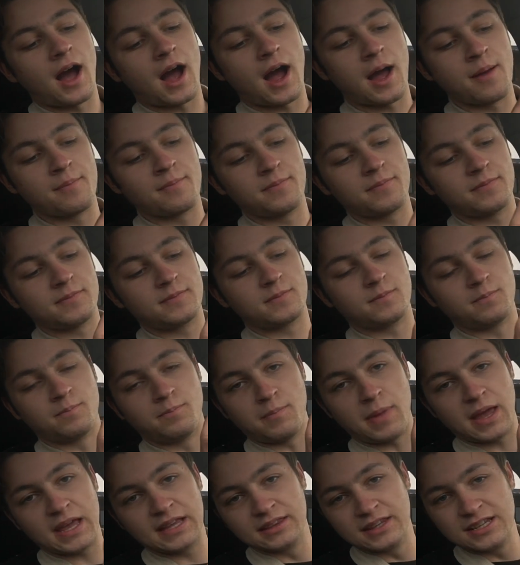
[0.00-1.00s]
I'm
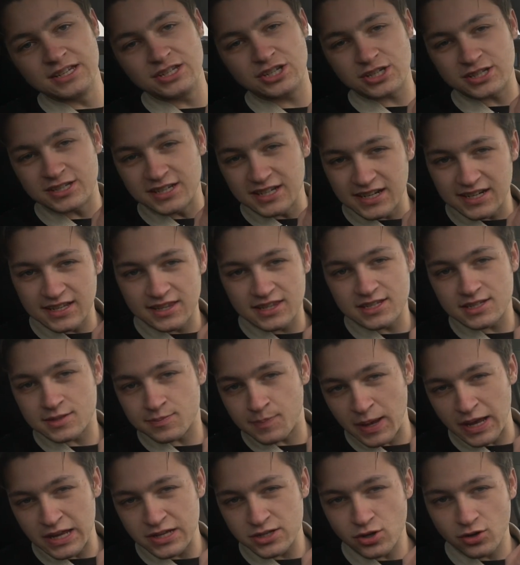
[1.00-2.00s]
mainly just needed this
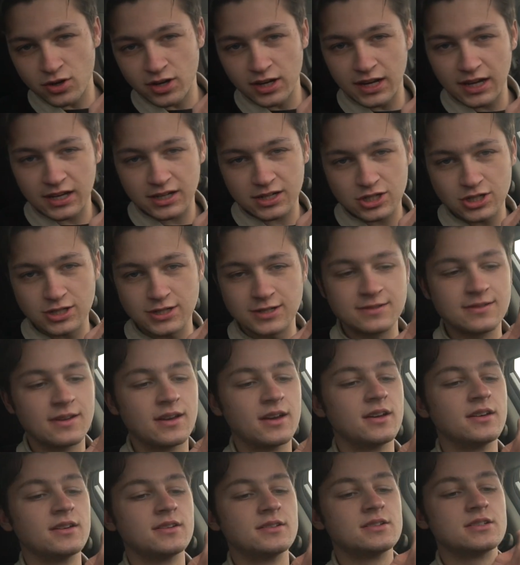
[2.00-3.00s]
banjo connection.
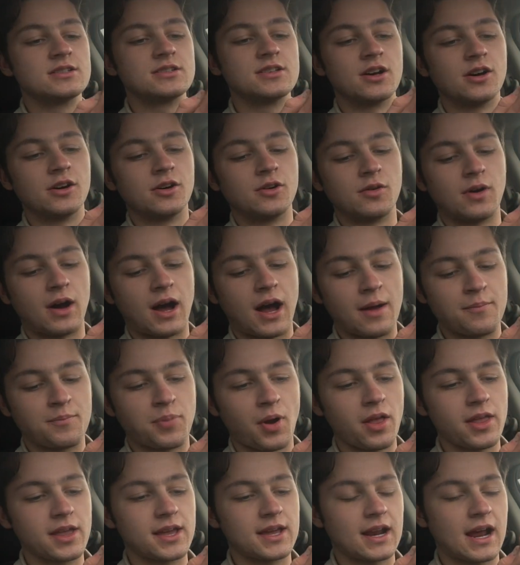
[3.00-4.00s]
So I'm
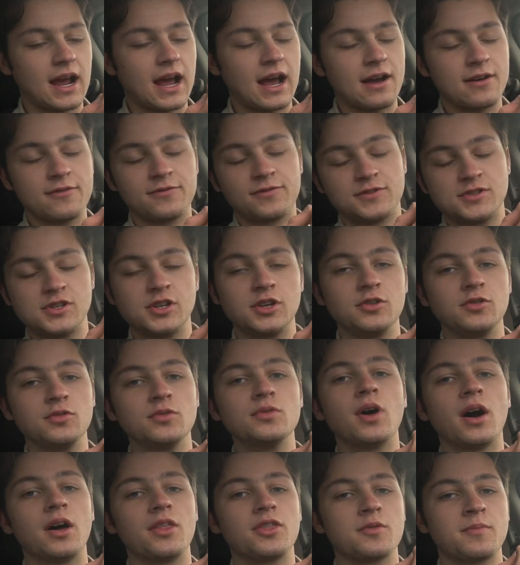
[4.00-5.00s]
probably going to have
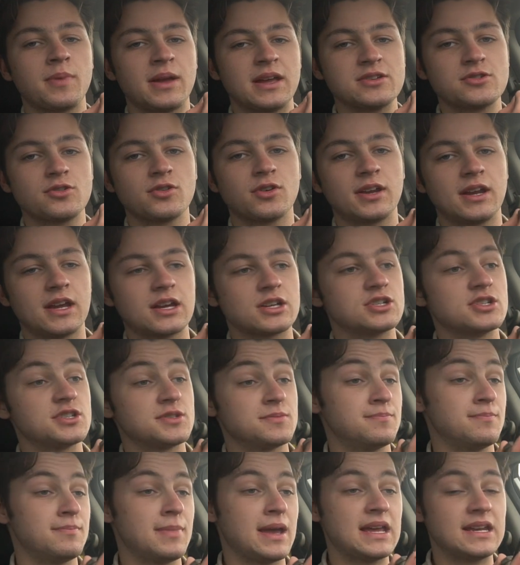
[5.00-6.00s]
two other banjo
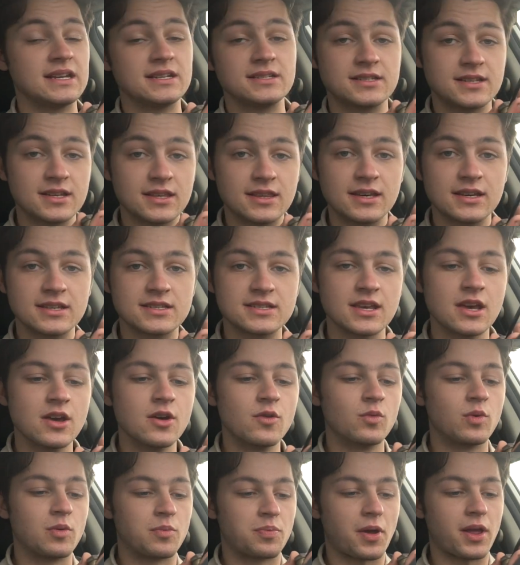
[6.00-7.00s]
connections mated to this.
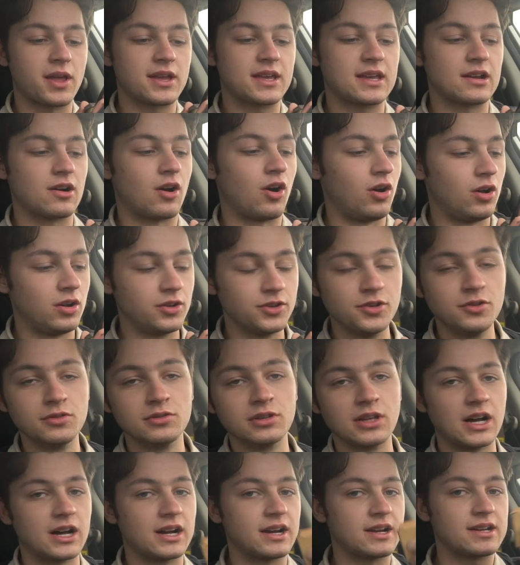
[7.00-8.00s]
We'll probably get all new
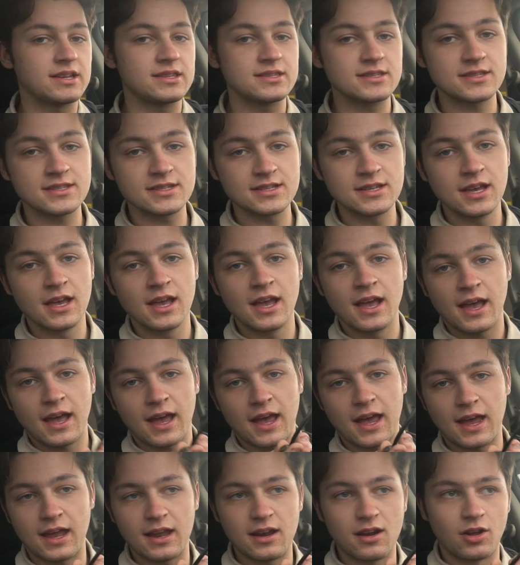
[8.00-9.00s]
lines
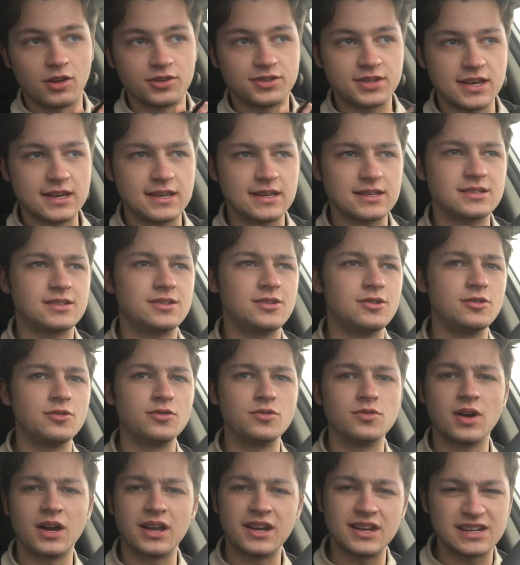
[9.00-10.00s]
and I'll take it
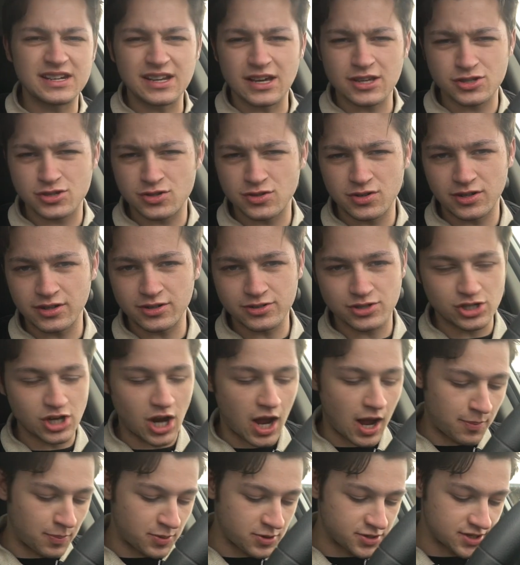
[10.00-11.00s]
to an industrial
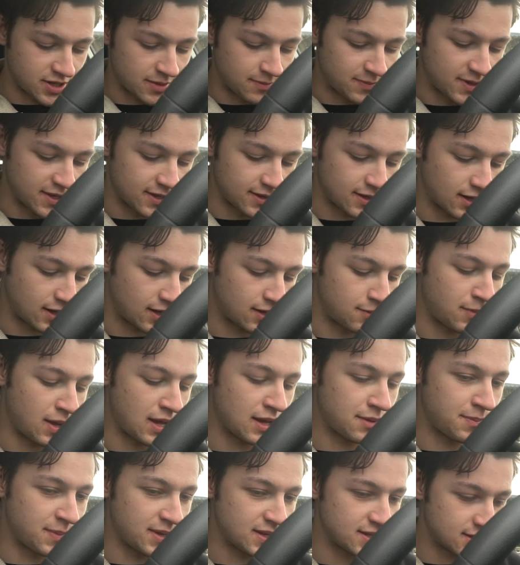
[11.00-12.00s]
shop or something that can
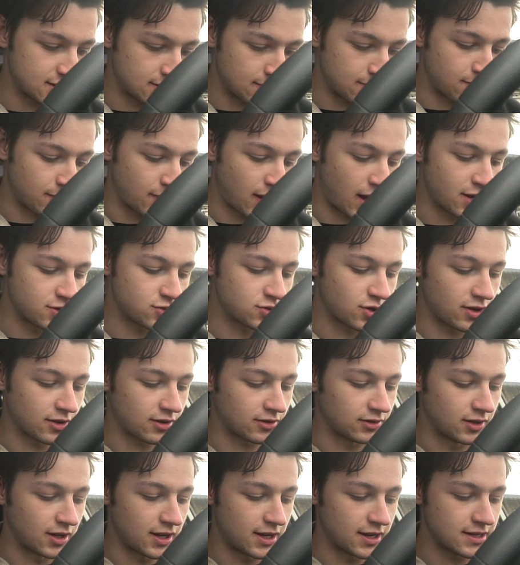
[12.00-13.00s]
make me some
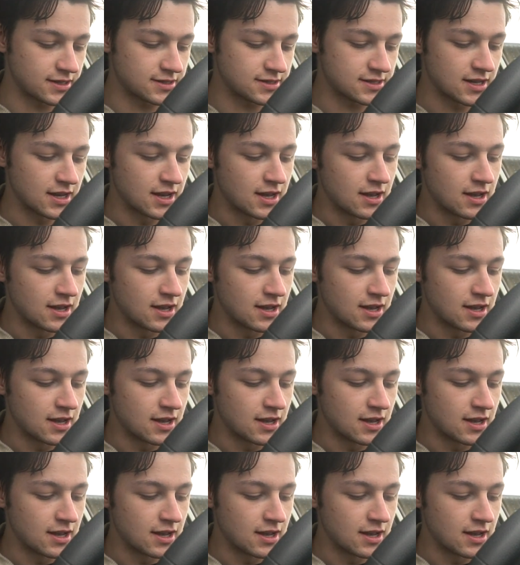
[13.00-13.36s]
hydraulic lines.